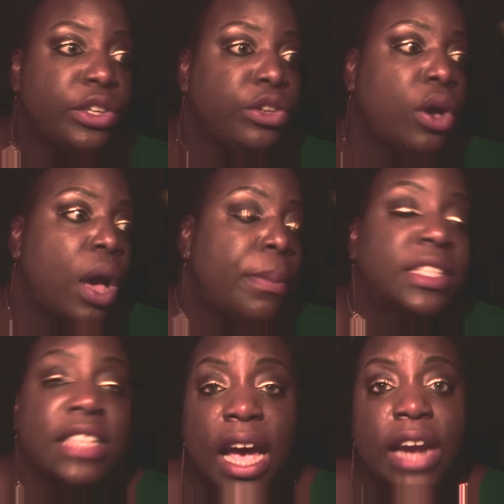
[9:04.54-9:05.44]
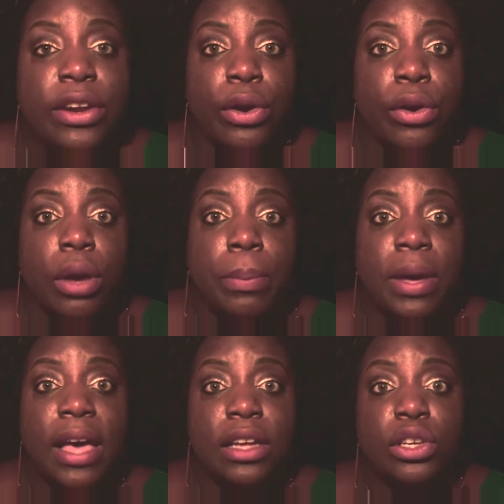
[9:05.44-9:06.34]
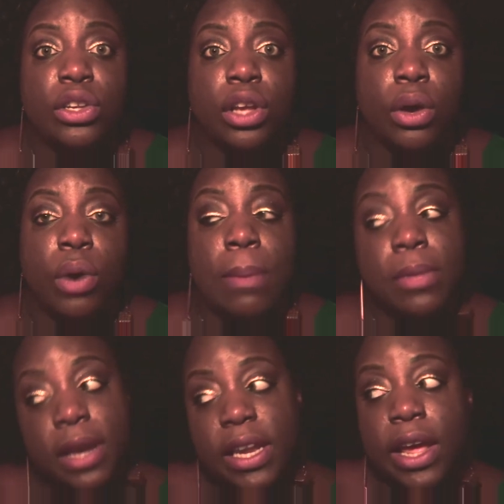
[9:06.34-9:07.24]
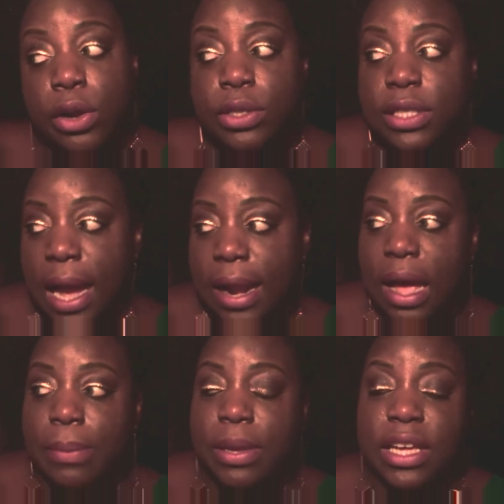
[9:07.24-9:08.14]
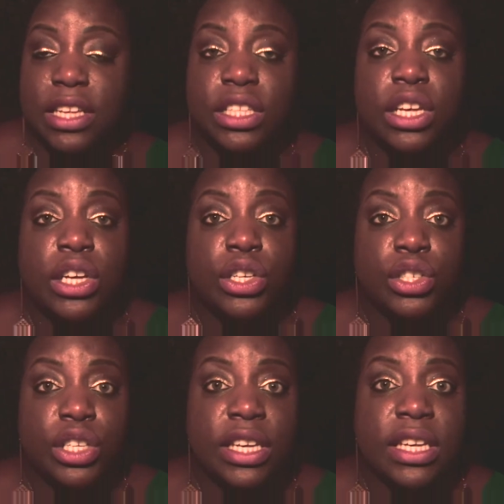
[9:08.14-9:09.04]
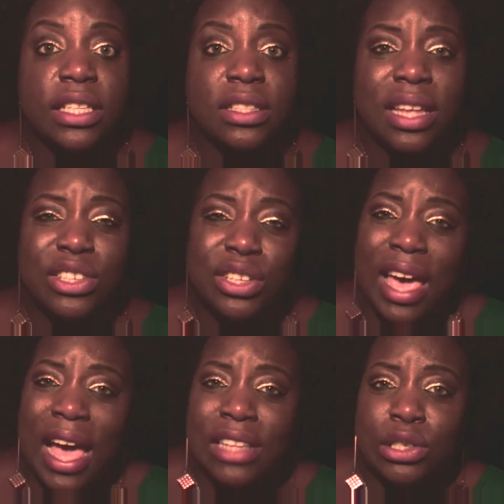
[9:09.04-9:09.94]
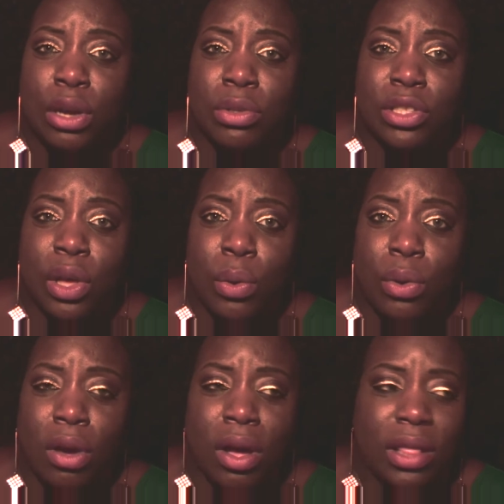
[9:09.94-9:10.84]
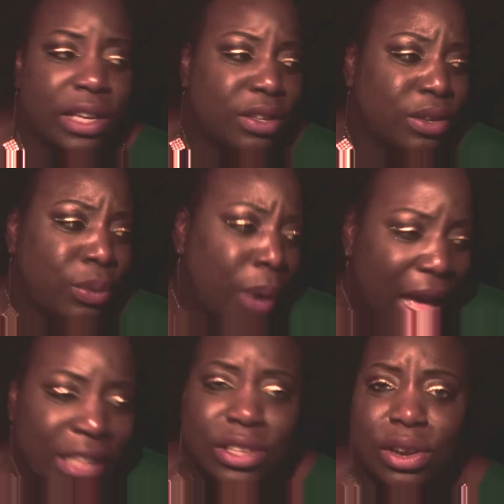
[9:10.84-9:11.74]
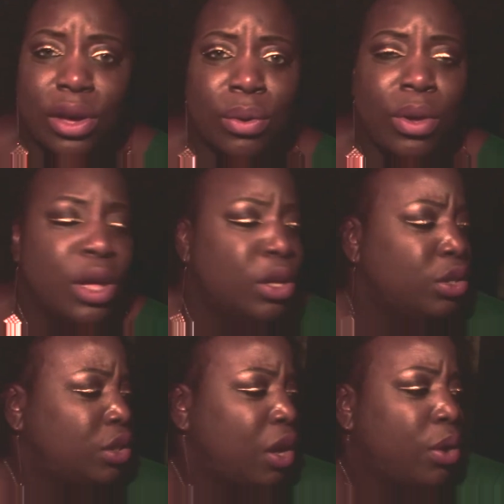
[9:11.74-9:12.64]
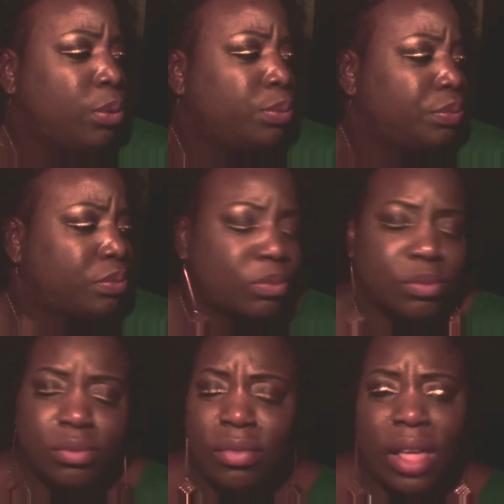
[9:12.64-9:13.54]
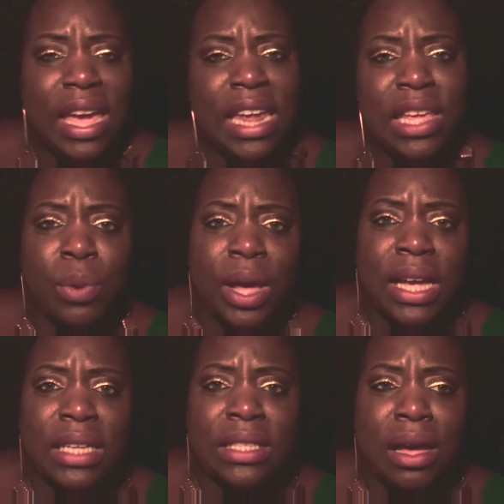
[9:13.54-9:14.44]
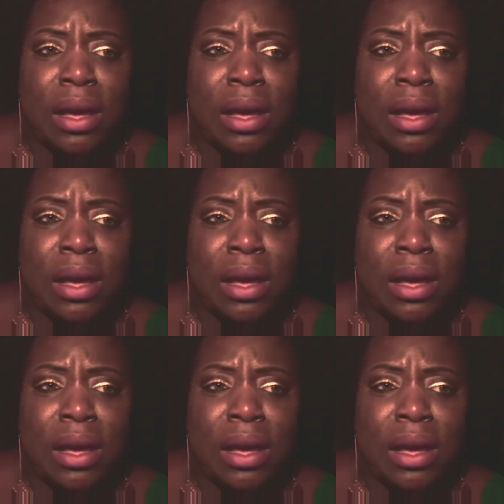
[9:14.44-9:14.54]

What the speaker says: you know, I'm assigned a girl, but you know, I'm looking at her side eye because she is like, she had to know what's going on. Like, you had to know. So anyways,